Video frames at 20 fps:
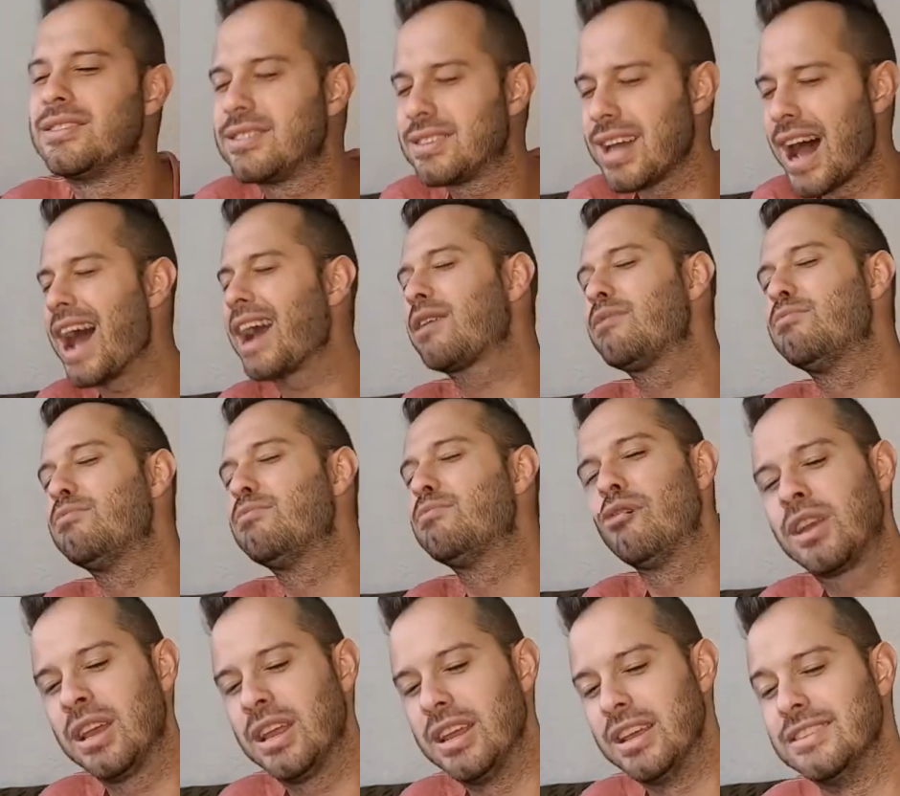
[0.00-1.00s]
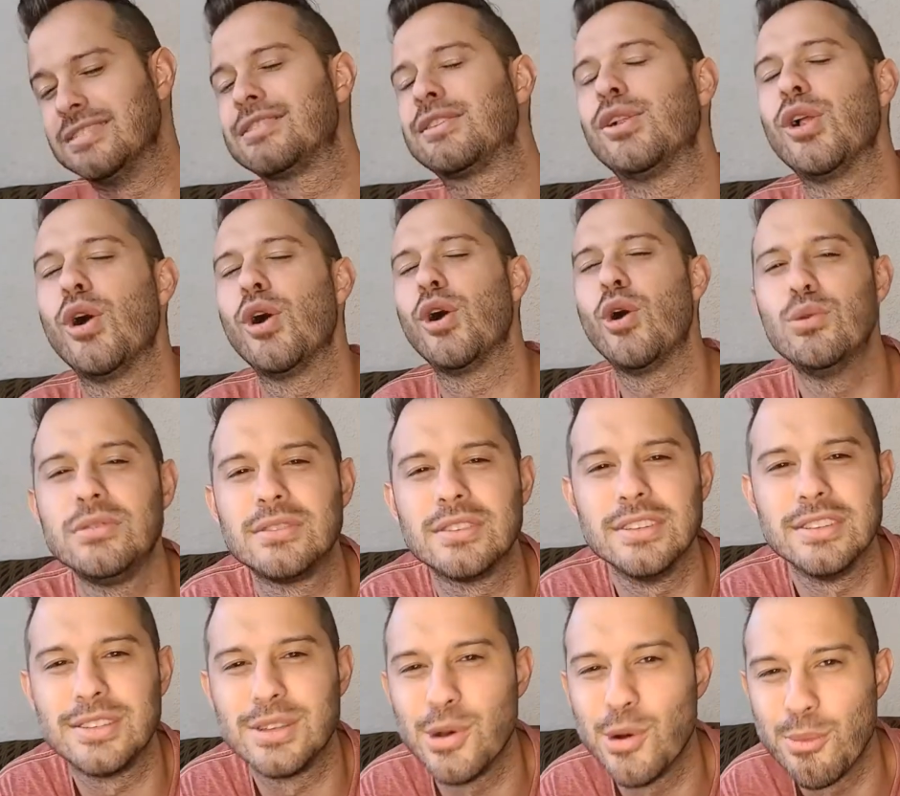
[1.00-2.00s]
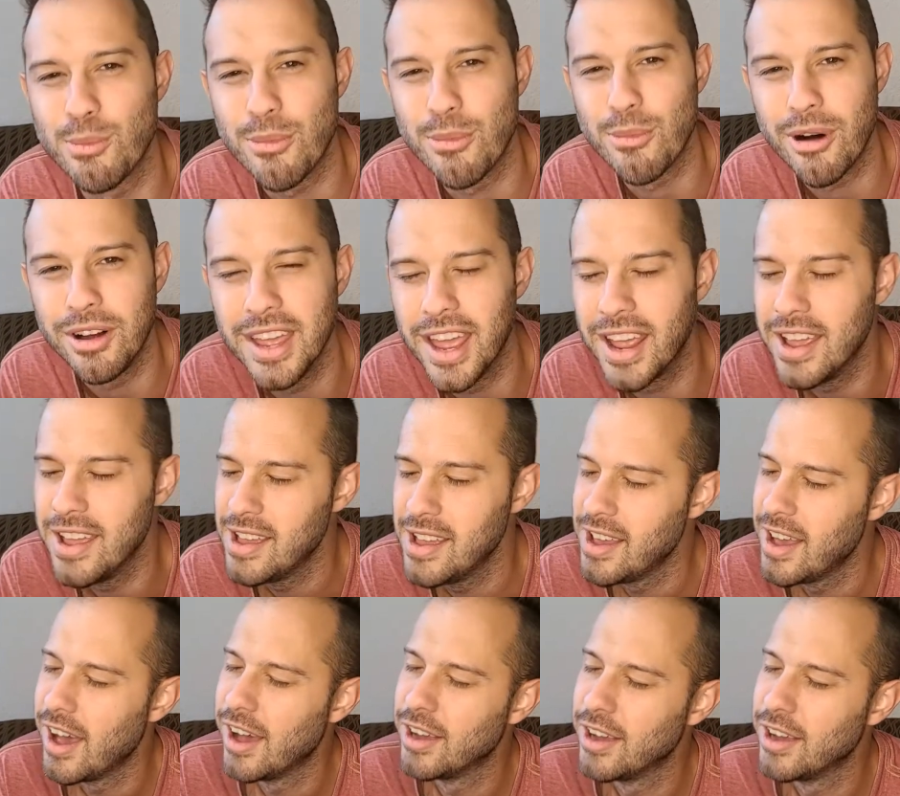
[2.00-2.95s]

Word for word: The stock market is closed until Monday,